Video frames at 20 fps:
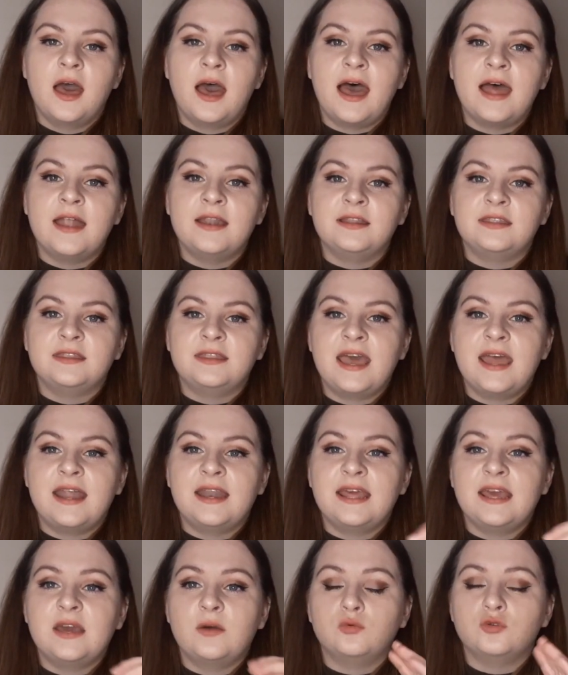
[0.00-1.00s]
and
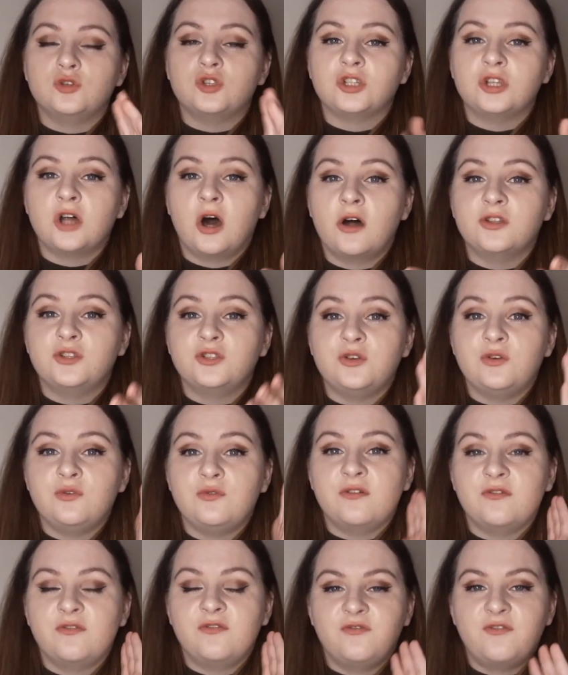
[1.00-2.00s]
then it will start
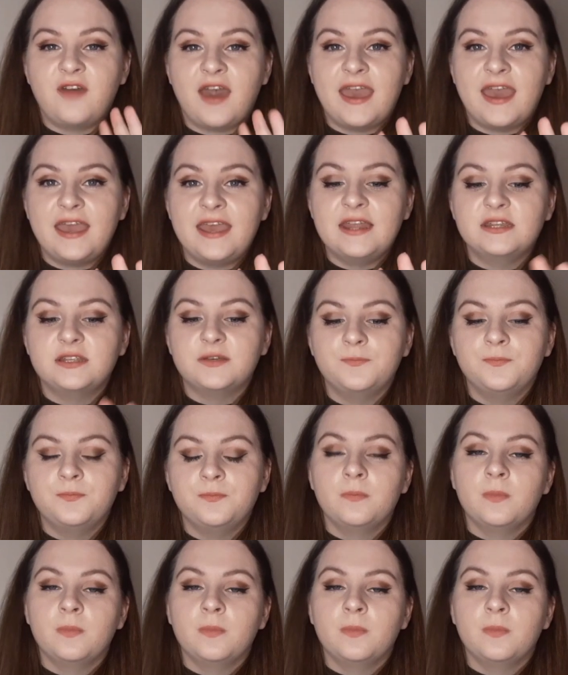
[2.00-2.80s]
to fade.